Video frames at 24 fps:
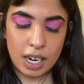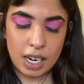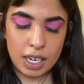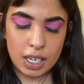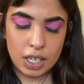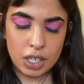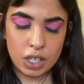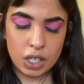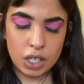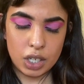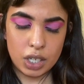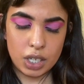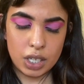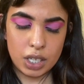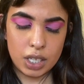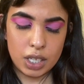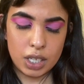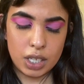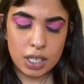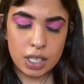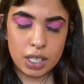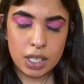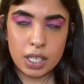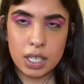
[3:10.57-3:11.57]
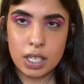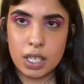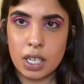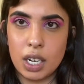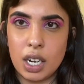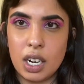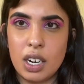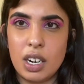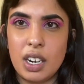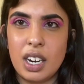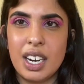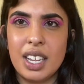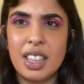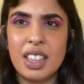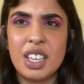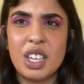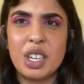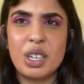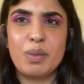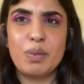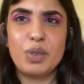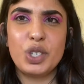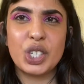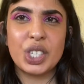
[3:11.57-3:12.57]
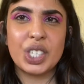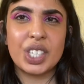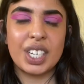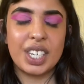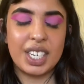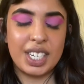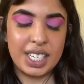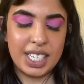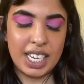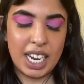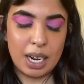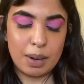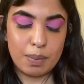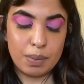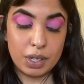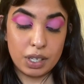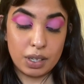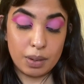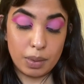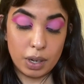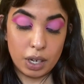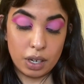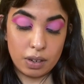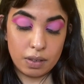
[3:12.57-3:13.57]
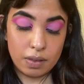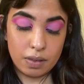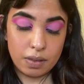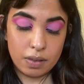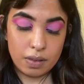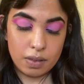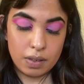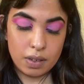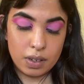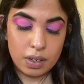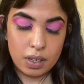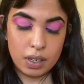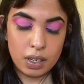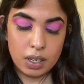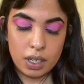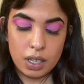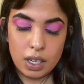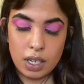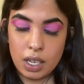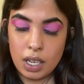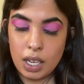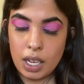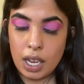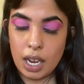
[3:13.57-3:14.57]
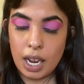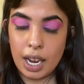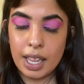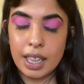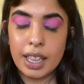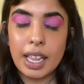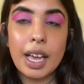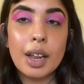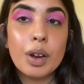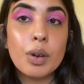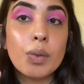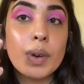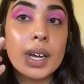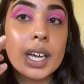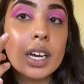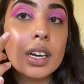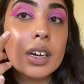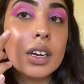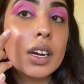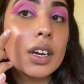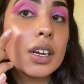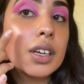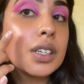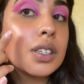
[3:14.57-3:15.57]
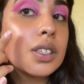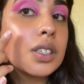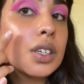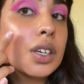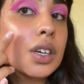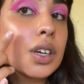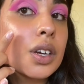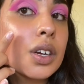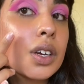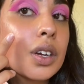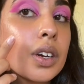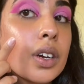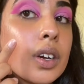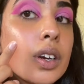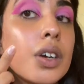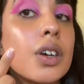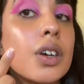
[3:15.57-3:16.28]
and just, I think I'm just going to tap some off, and then we are going to